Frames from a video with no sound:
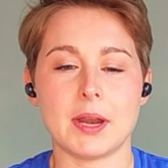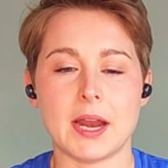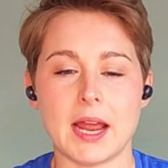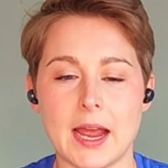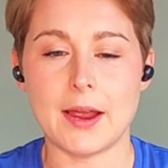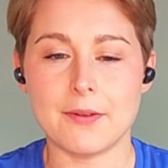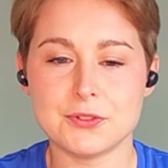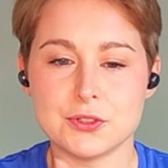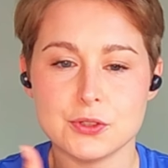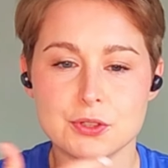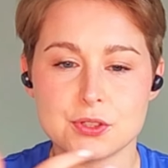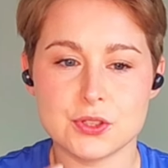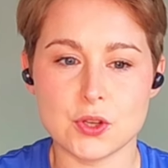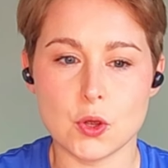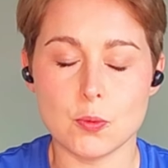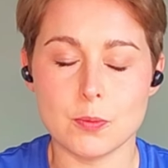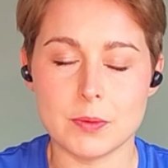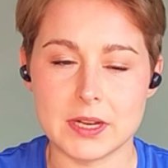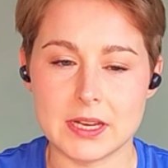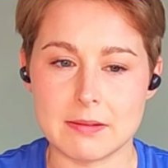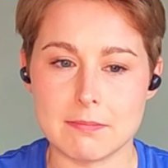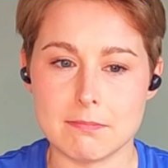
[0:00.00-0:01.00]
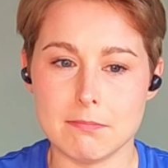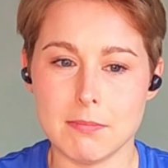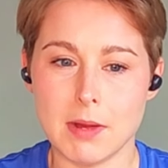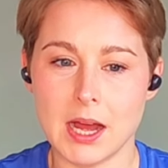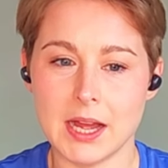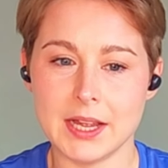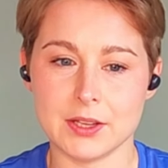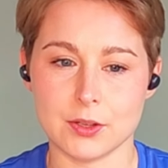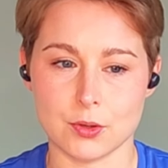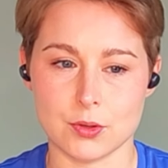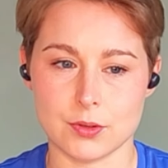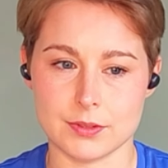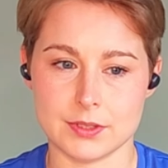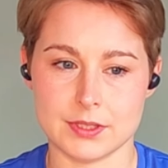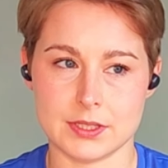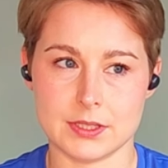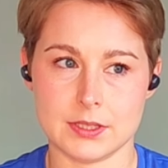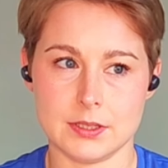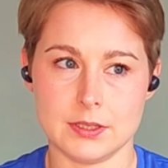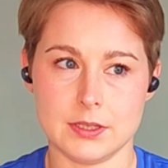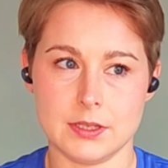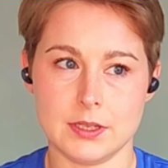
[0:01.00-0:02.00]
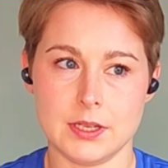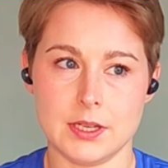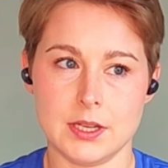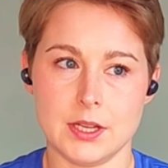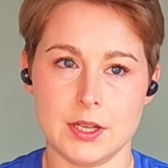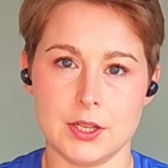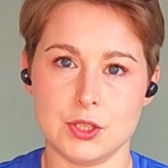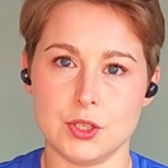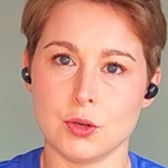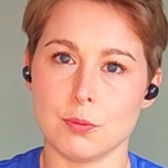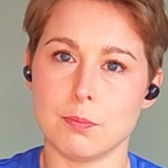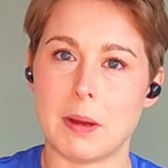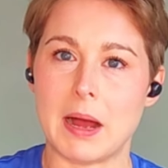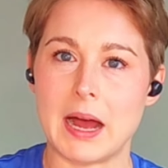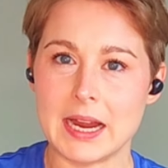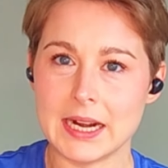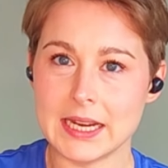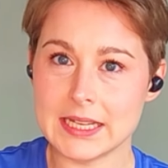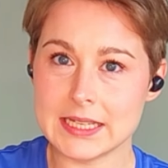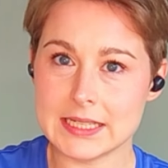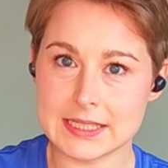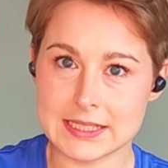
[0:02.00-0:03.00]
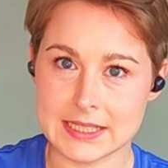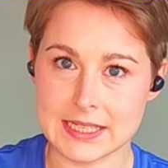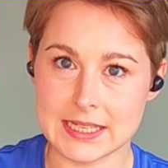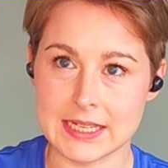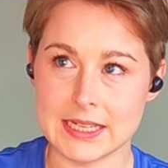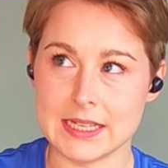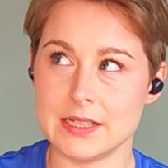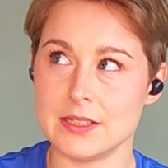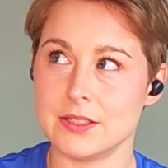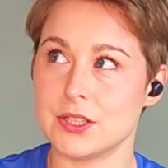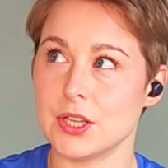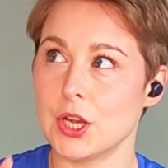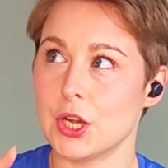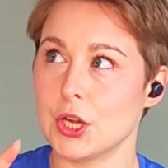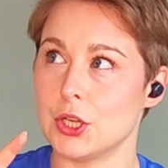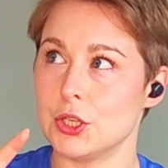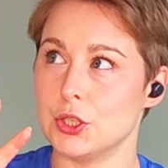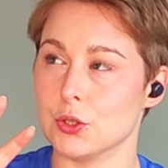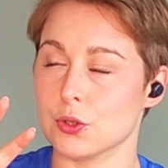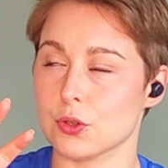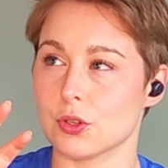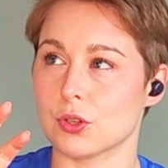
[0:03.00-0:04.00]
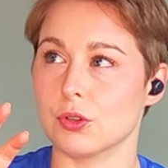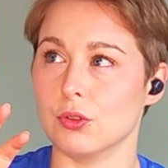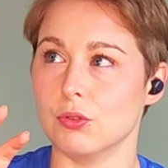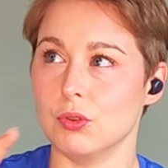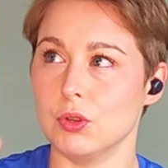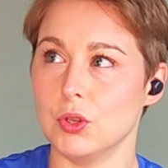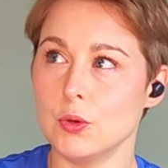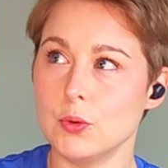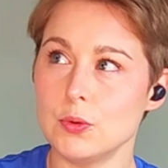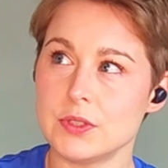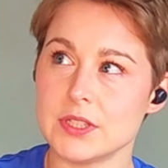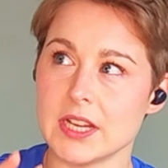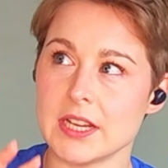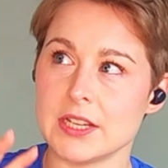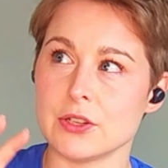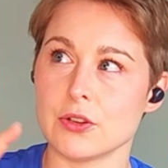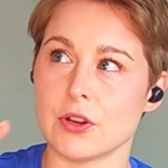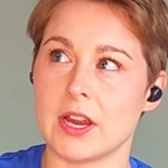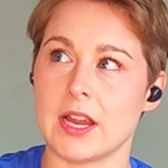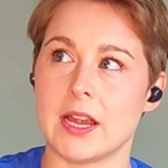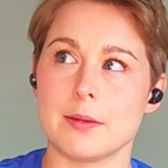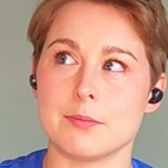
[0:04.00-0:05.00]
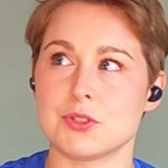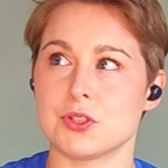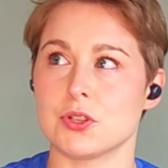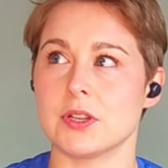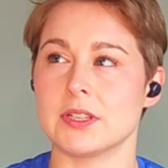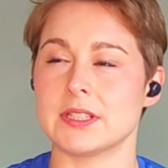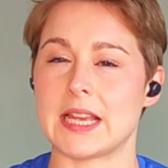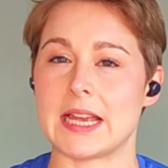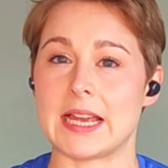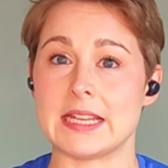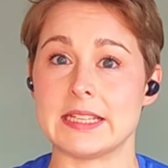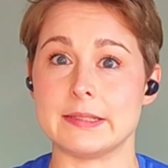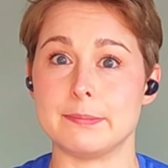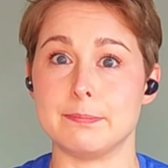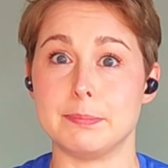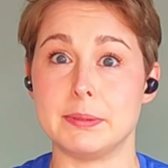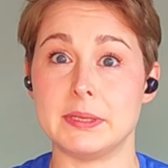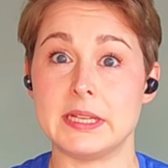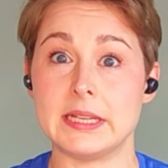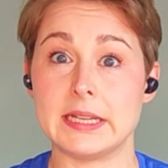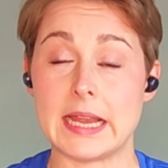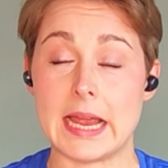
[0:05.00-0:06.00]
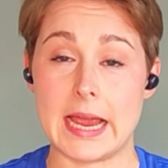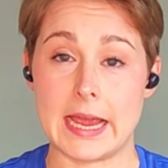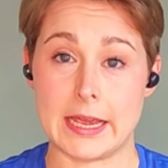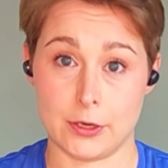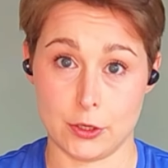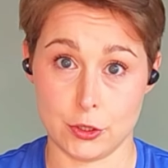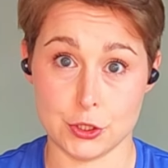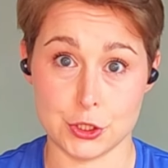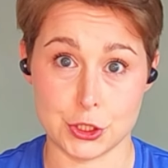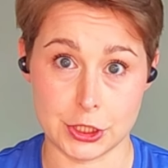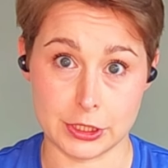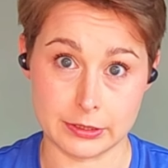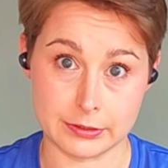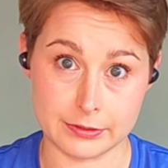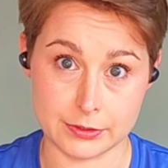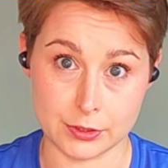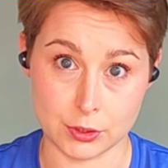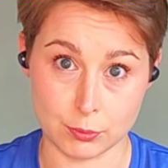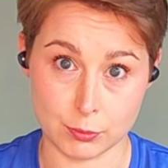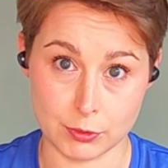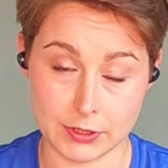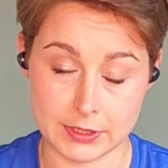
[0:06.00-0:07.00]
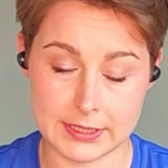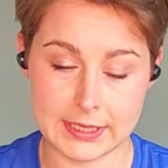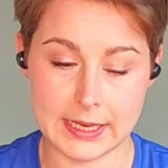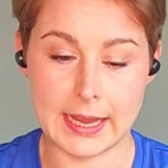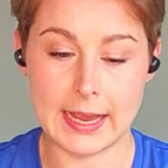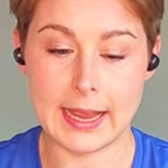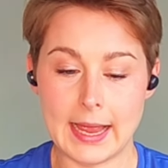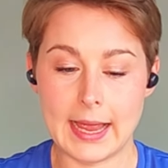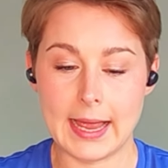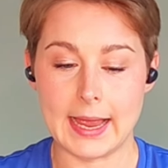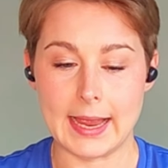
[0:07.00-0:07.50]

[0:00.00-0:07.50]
But after so many miles, your body sees your glute and your hamstrings as big energy consumers.